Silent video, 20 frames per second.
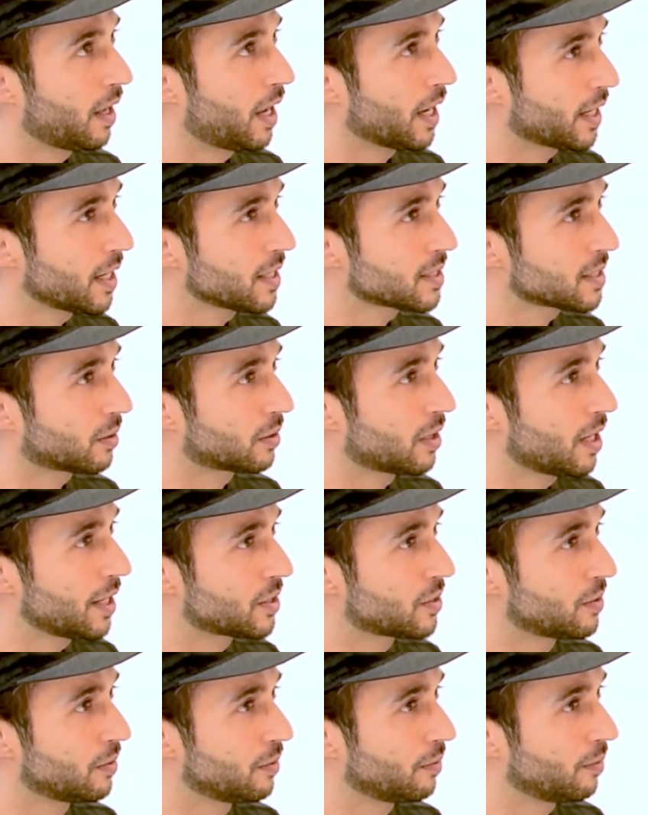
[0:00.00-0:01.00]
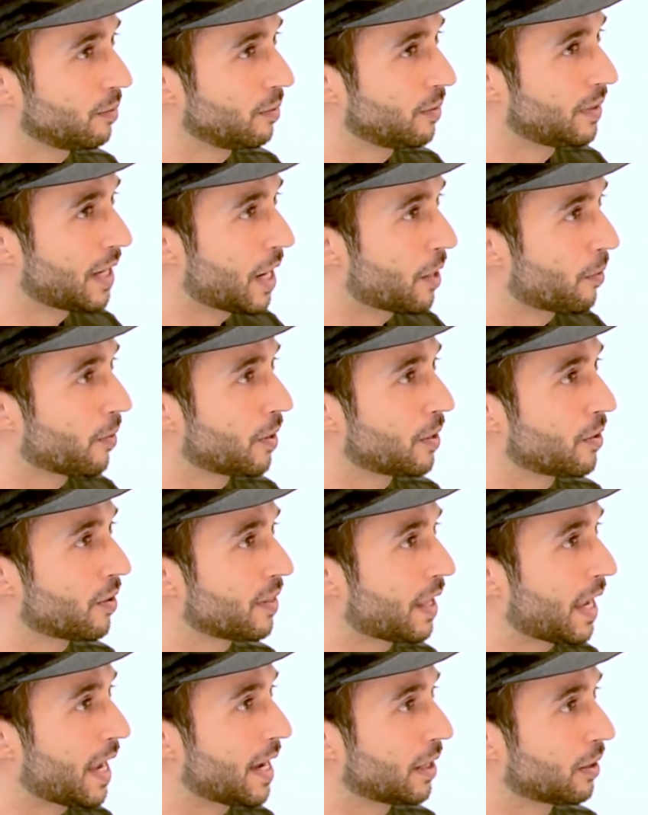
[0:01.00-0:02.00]
I guess I'd like to narrow in on
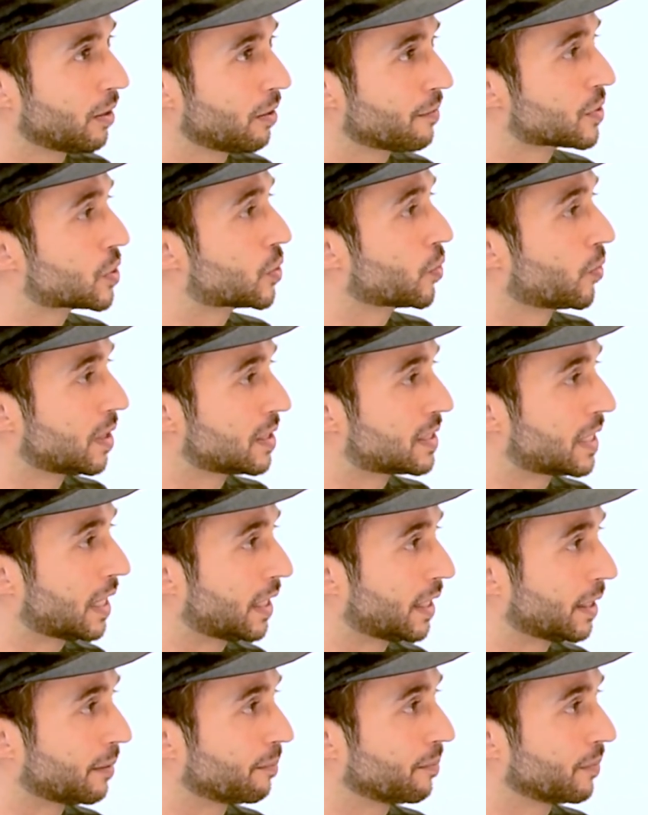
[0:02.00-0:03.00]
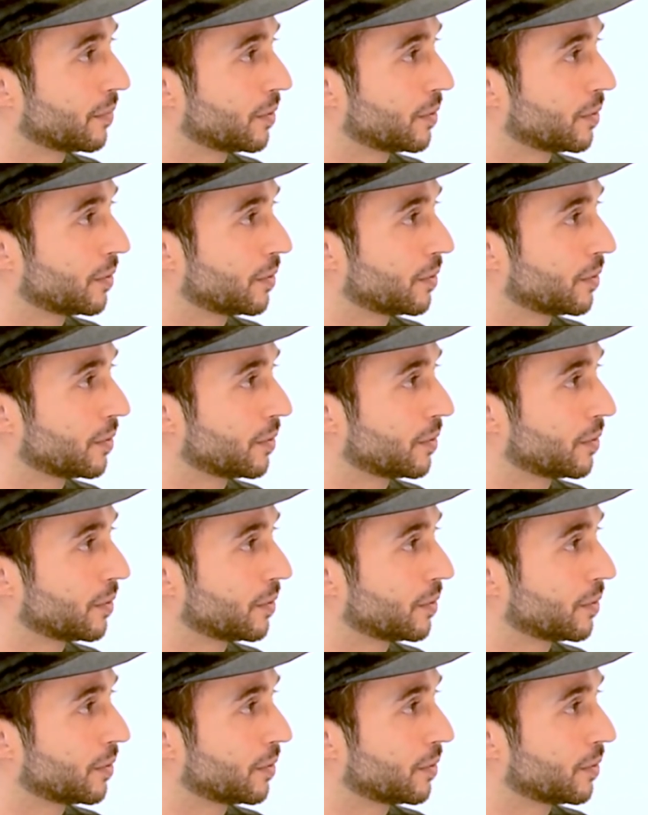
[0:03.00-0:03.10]
the angle of storytelling.